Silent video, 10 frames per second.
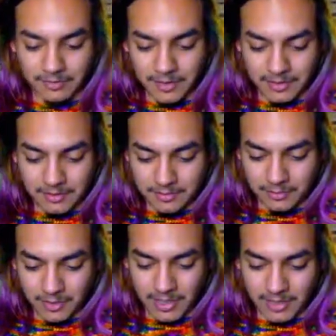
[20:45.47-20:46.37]
Oh
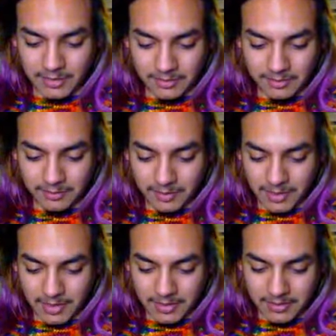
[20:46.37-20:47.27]
no, what did I do? What
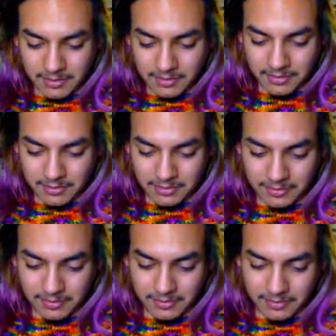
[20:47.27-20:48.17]
did I do?
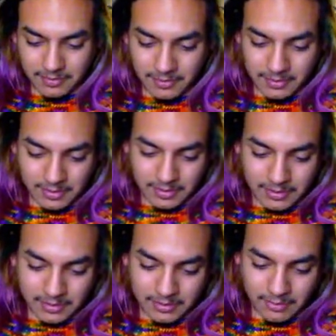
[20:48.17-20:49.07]

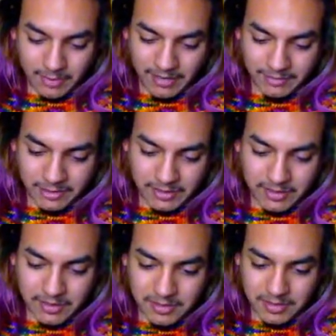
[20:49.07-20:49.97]
It's
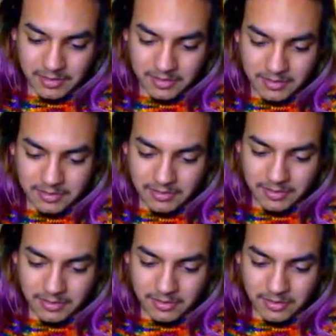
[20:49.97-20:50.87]
unraveling.
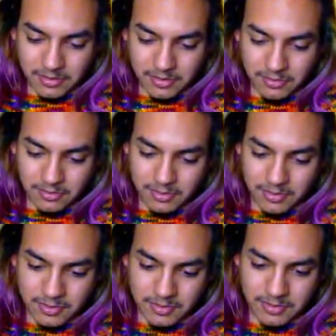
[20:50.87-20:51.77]
No.
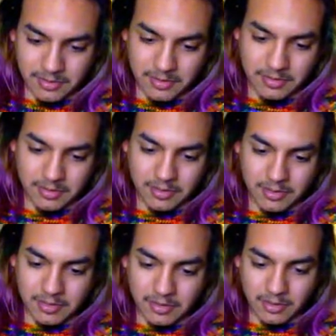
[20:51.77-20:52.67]

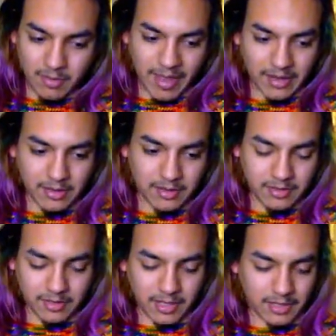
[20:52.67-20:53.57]
Go back.
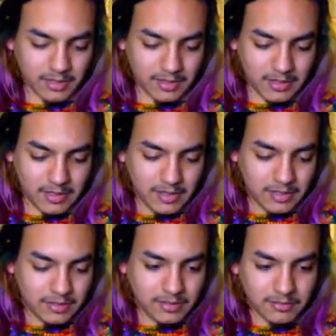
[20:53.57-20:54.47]
Okay.
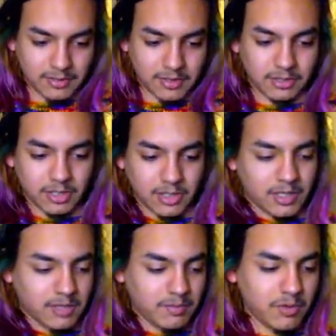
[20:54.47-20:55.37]
Don't touch it
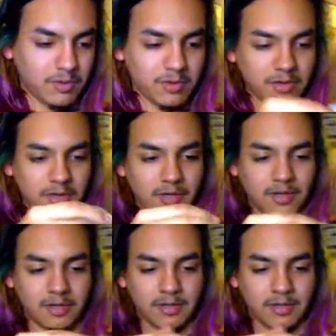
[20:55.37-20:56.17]
anymore.